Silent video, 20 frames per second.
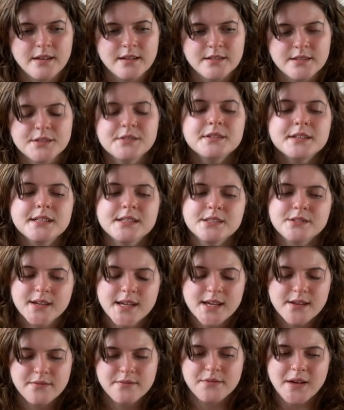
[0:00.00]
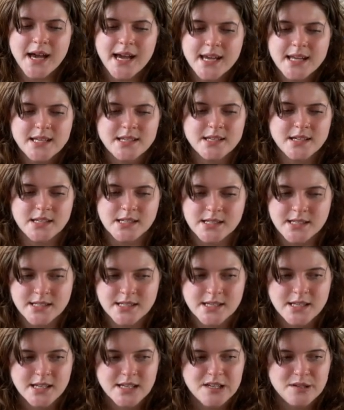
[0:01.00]
so it is quite a fine
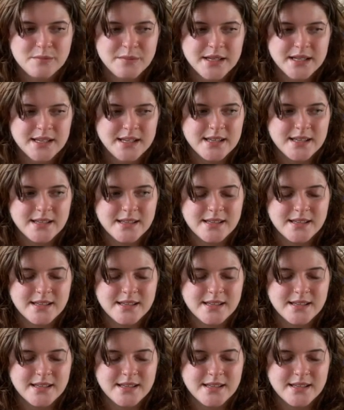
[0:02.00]
yarn, but